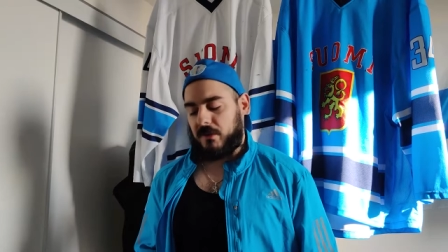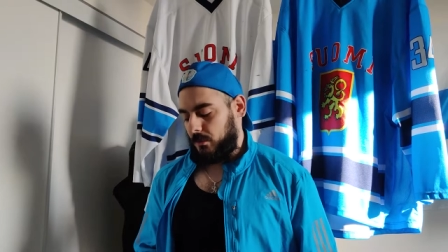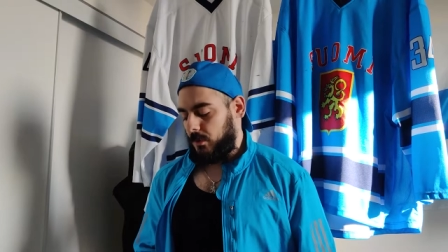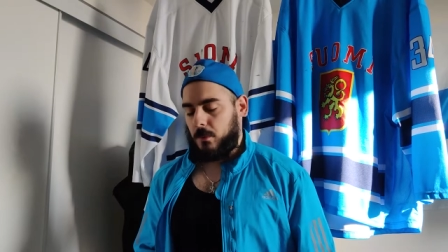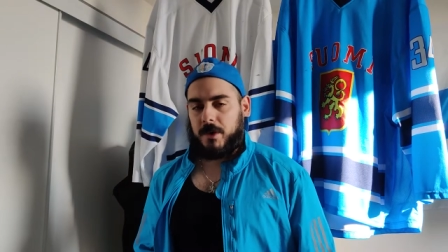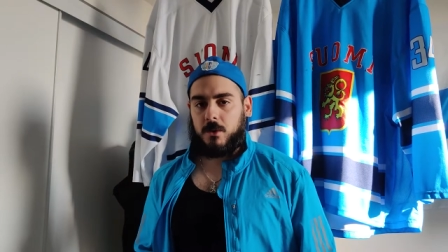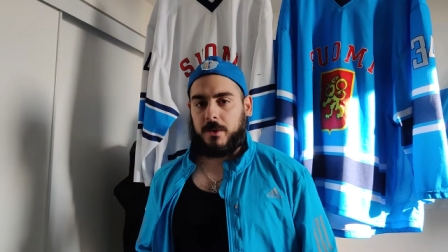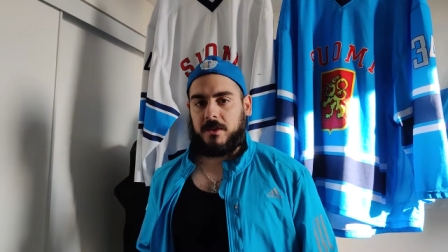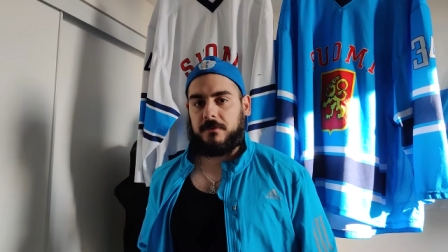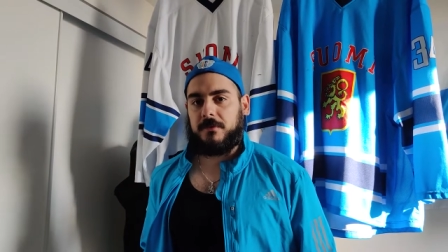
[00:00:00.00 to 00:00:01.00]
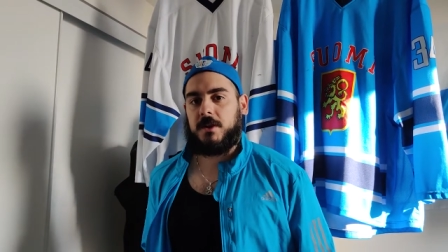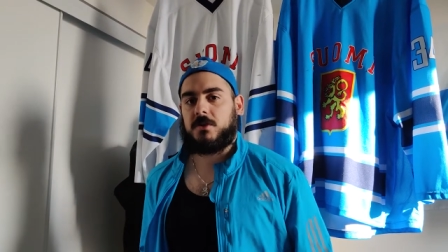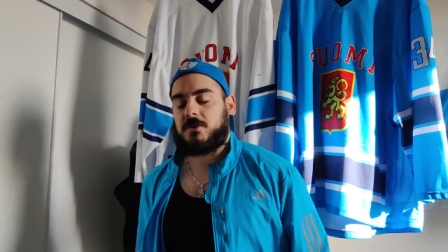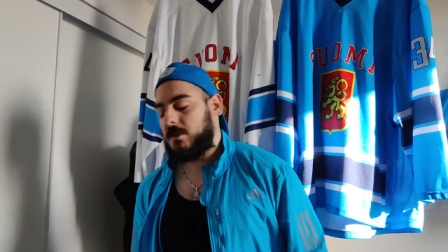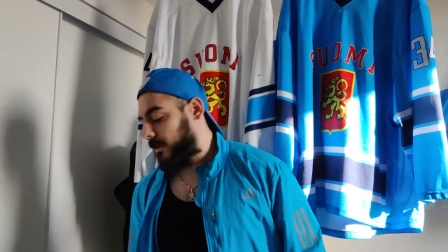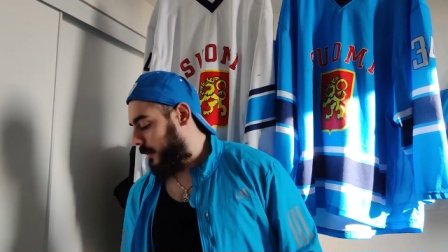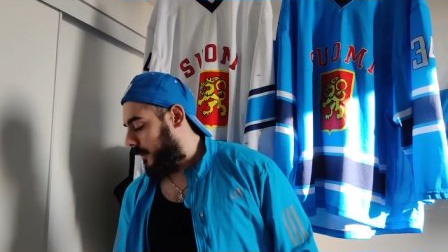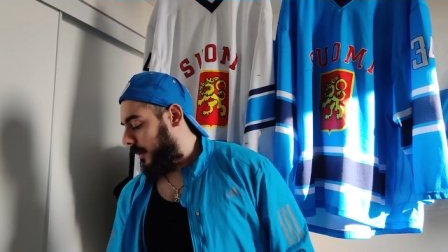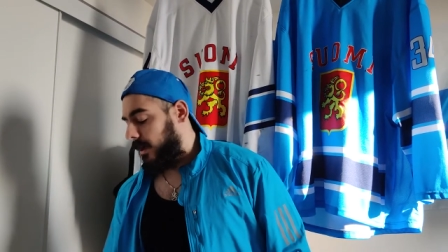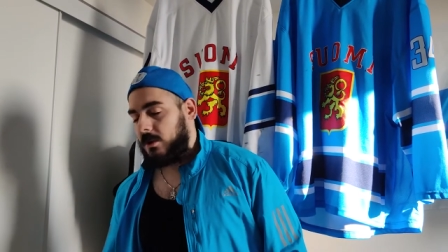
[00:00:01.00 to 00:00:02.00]
They will wear away the finish,
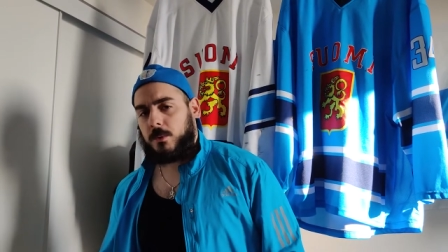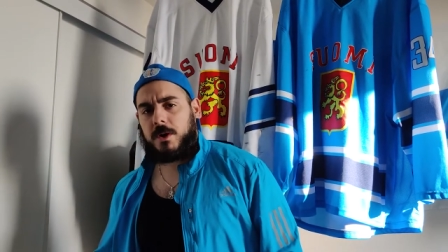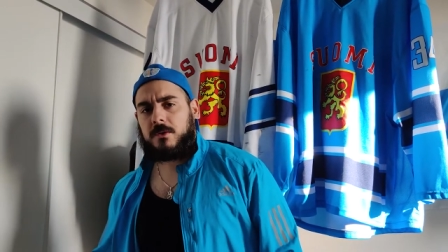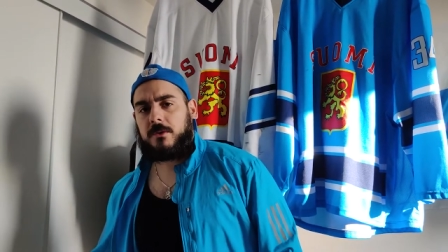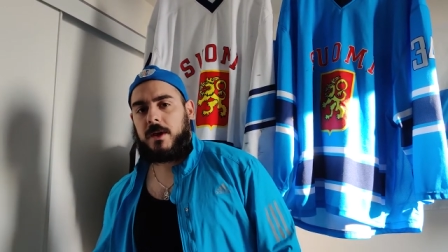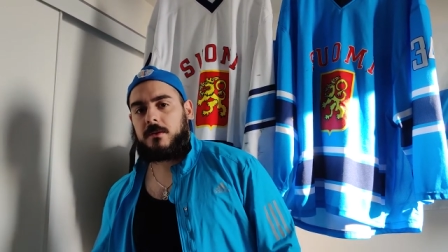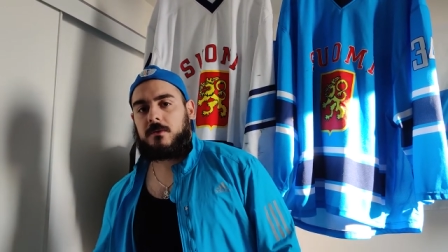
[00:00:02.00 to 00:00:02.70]
and you don't want to do that.